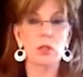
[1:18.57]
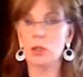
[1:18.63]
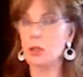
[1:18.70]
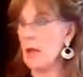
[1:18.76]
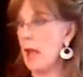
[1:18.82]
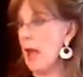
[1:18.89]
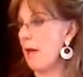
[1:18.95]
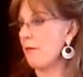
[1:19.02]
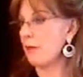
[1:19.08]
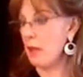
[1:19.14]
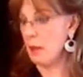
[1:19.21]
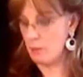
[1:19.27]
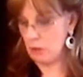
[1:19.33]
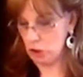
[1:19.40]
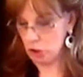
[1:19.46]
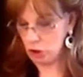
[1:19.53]
just a half a
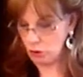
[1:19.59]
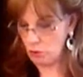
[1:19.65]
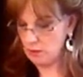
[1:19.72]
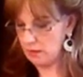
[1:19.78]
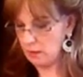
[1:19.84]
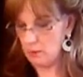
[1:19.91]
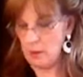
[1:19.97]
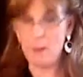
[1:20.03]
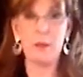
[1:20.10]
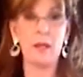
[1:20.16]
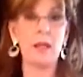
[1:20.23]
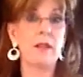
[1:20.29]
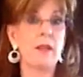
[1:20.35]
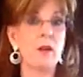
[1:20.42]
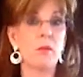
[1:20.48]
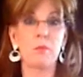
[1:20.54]
lemon, and squeeze some lemon
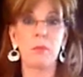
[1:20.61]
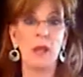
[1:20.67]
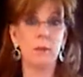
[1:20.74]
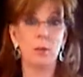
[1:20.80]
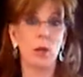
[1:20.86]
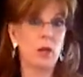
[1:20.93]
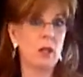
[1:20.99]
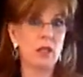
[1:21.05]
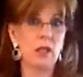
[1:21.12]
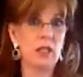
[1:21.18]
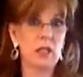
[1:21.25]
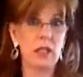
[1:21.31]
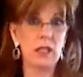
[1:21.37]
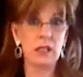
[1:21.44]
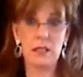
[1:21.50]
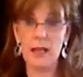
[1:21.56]
in there, like pull the
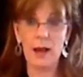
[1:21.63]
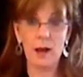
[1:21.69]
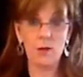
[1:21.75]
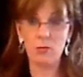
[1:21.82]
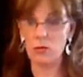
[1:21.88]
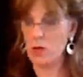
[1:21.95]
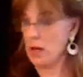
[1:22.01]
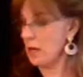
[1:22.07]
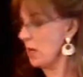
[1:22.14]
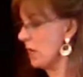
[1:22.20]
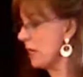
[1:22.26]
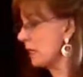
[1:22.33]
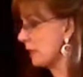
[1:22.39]
seeds out, and then